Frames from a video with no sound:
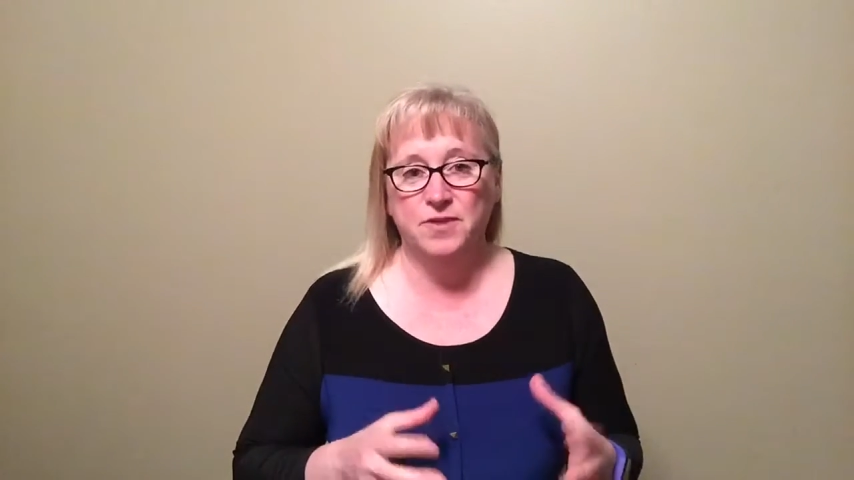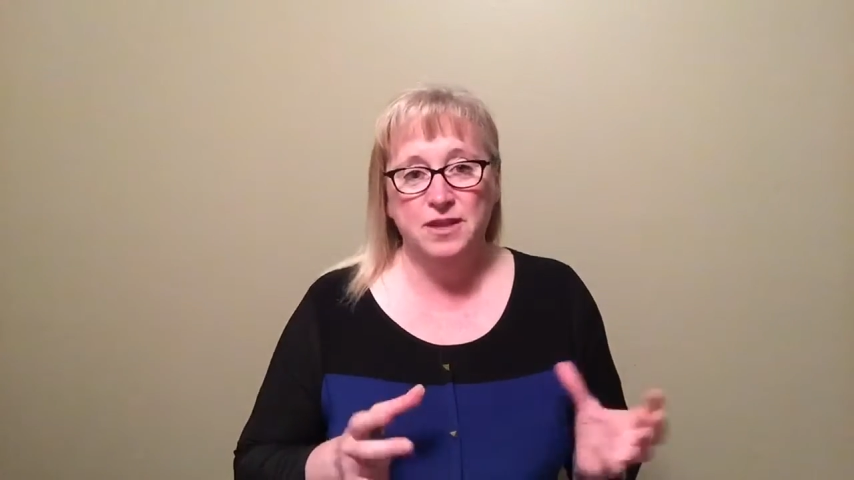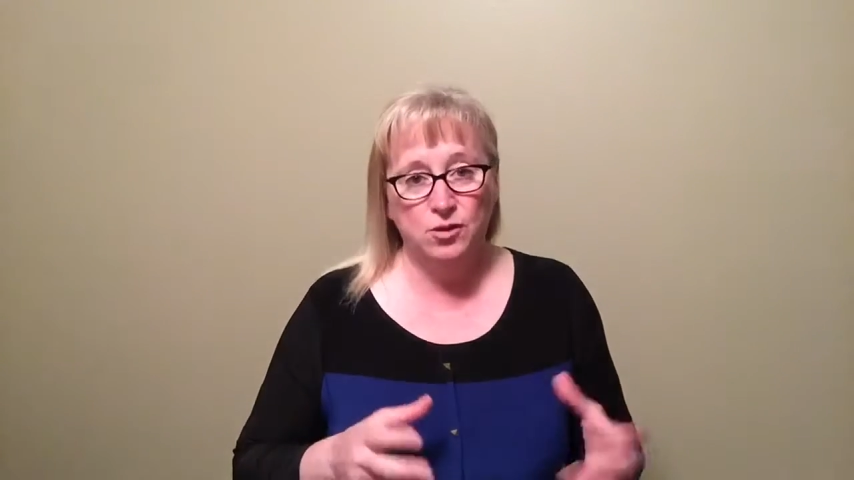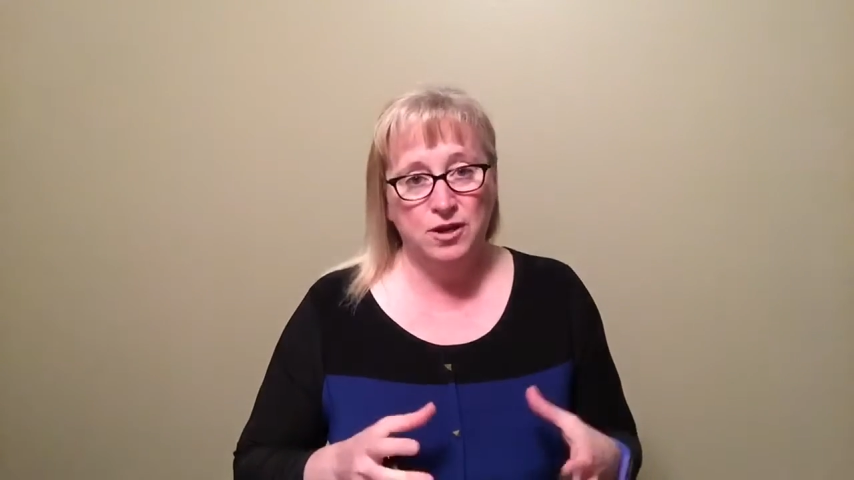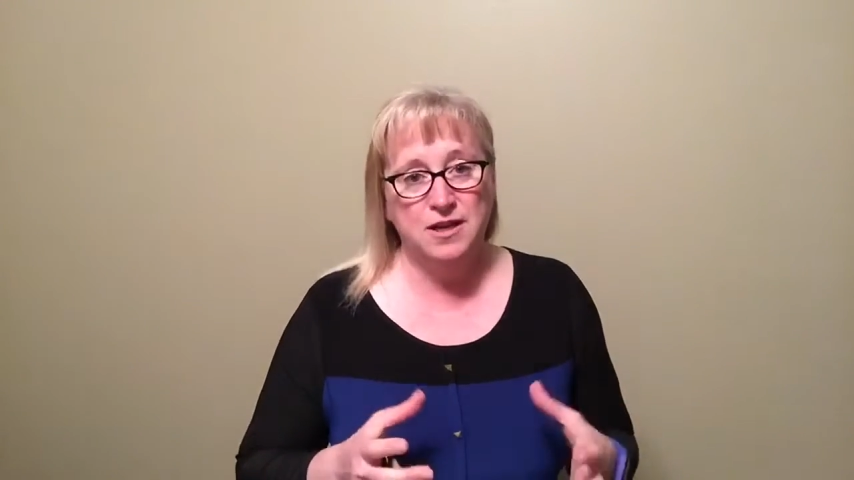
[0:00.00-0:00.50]

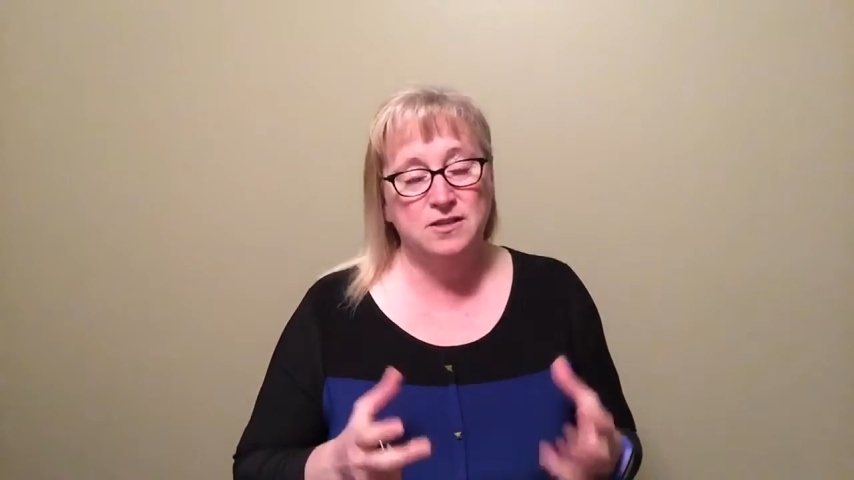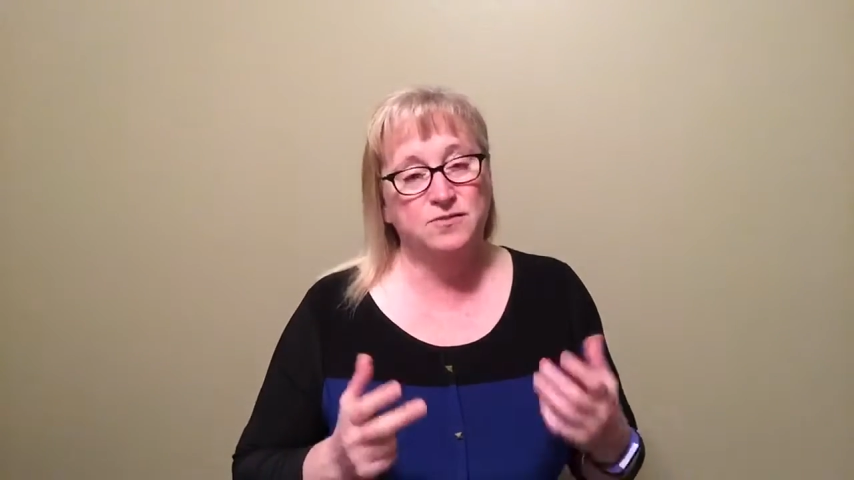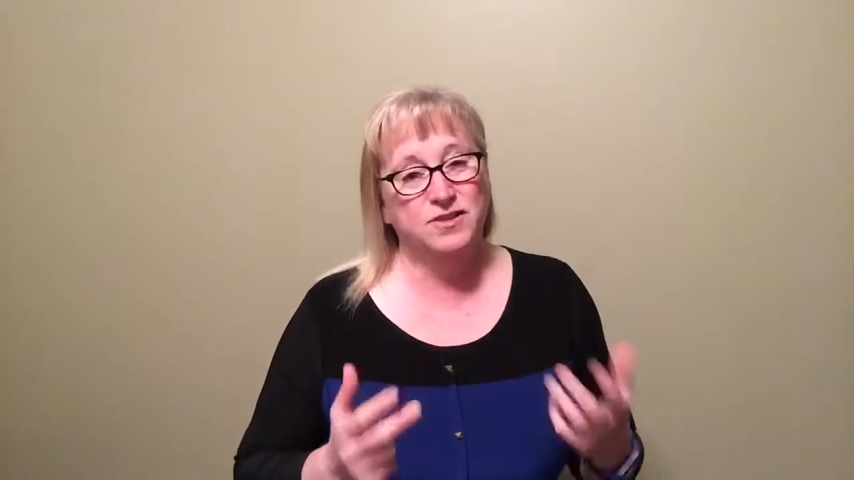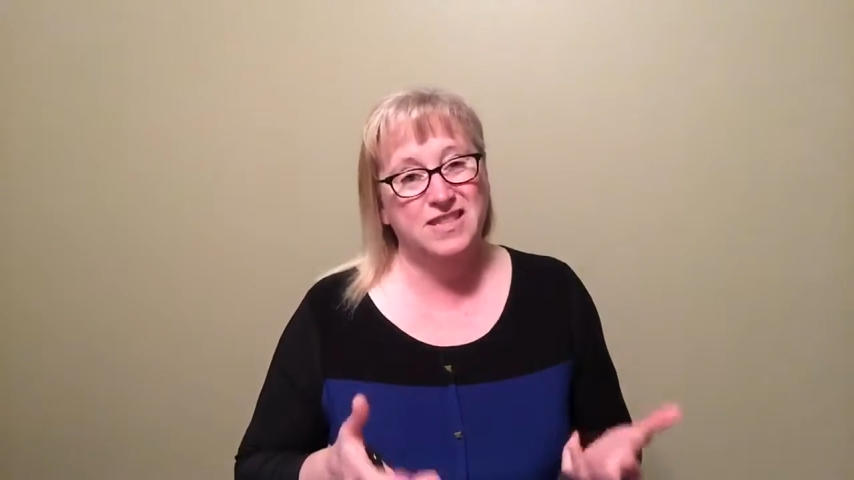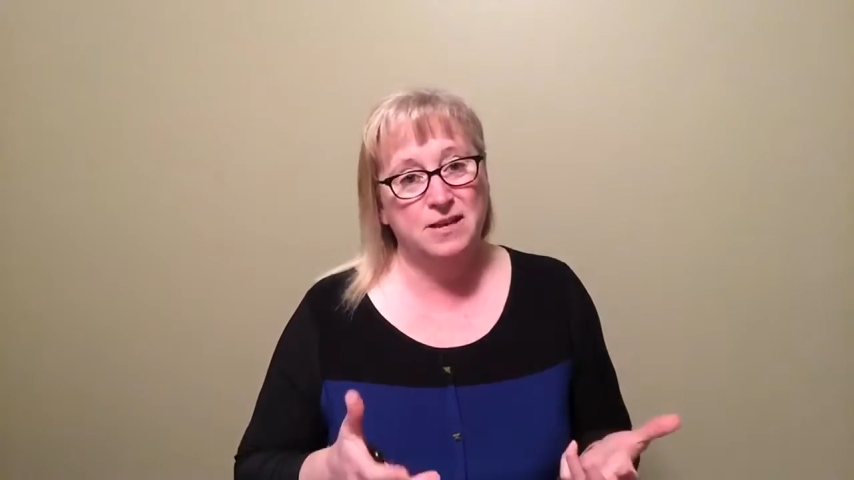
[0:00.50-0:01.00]
ingredients
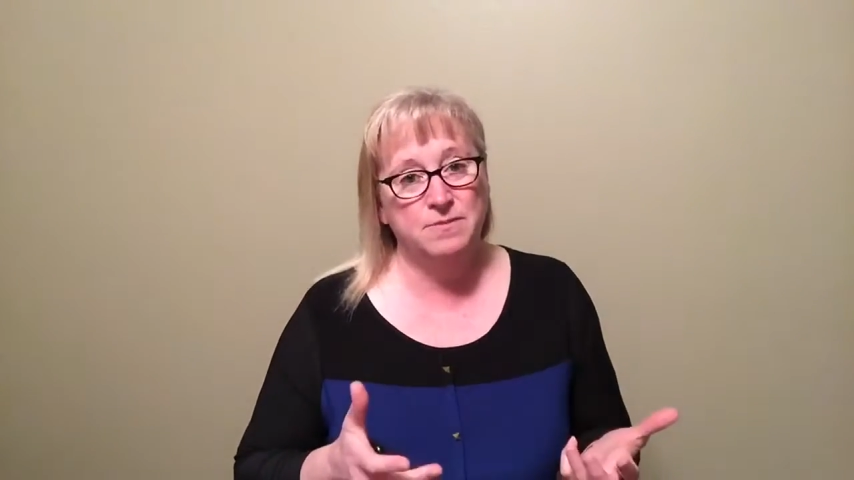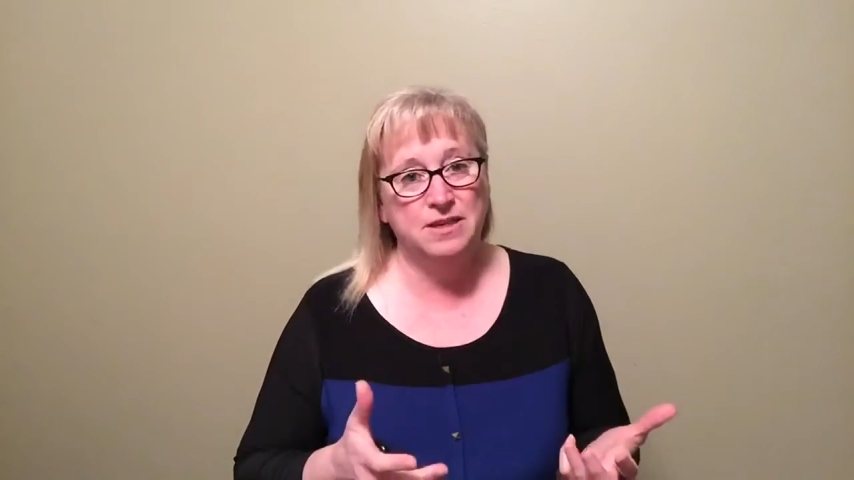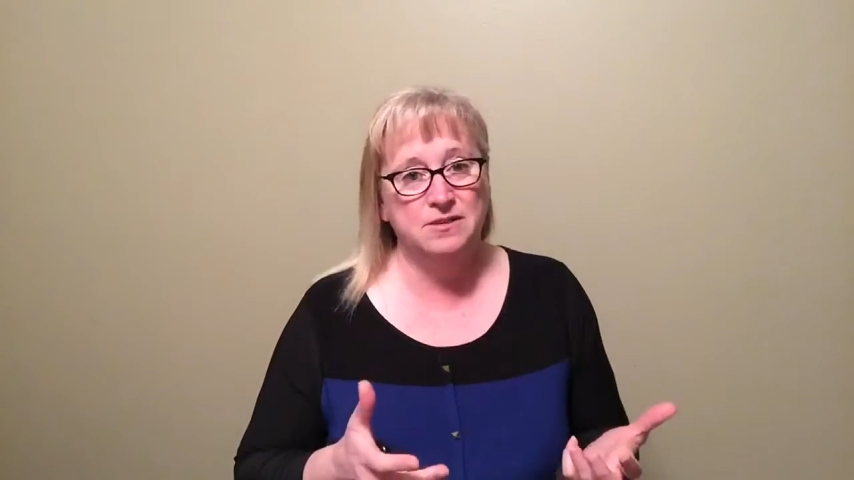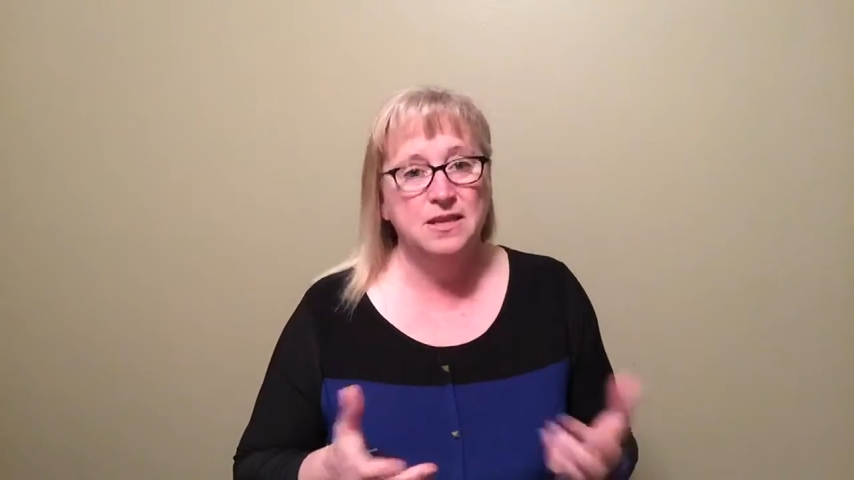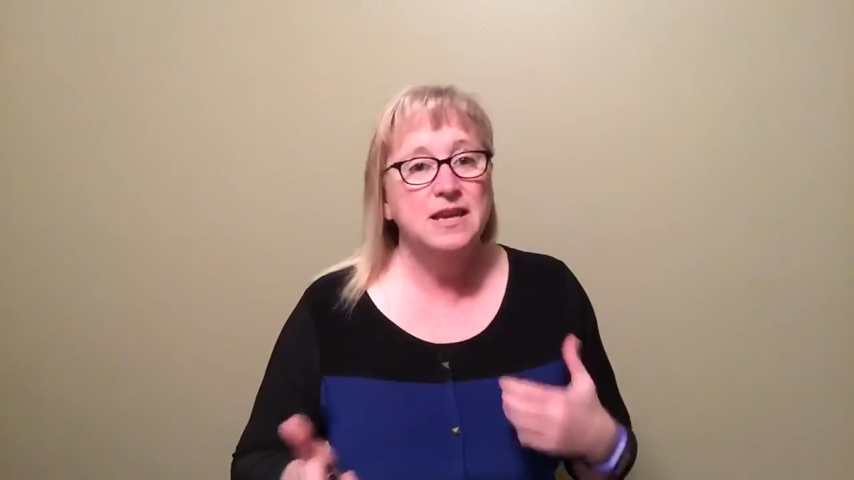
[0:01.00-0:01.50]
for 10
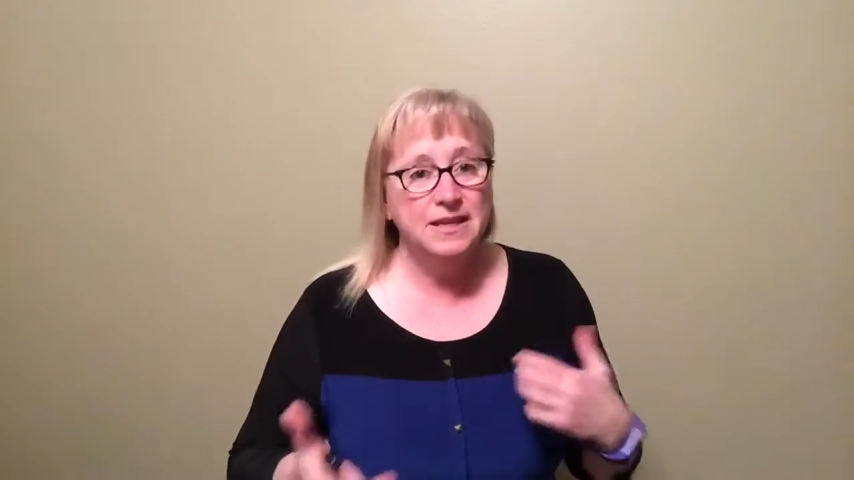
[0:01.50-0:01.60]
meals,